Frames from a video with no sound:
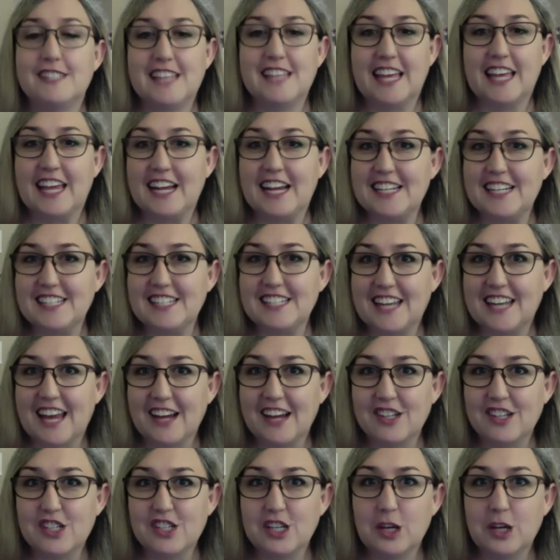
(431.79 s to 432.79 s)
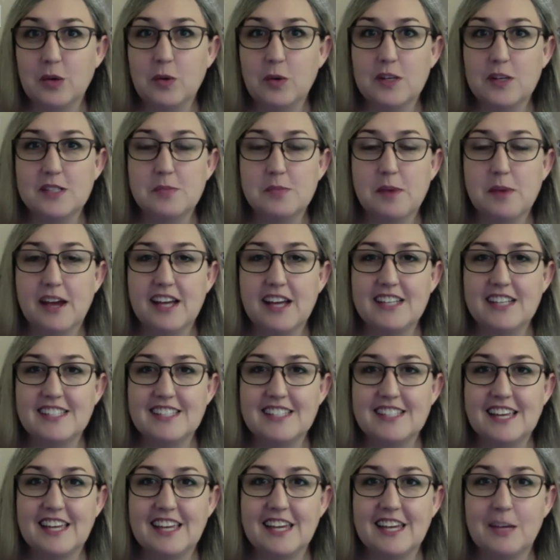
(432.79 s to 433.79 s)
thing I did actually was buy a
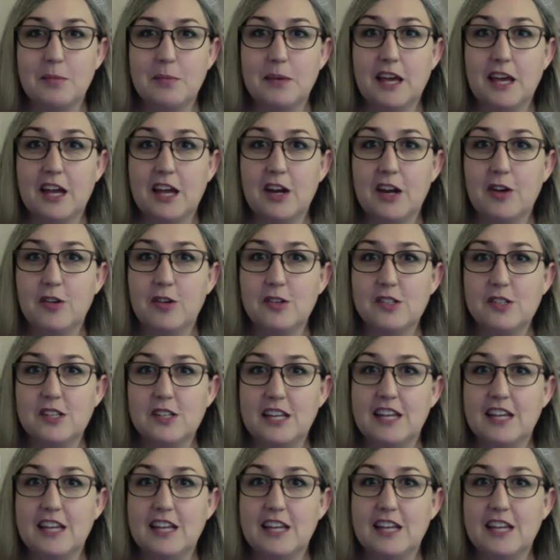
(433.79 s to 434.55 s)
second piano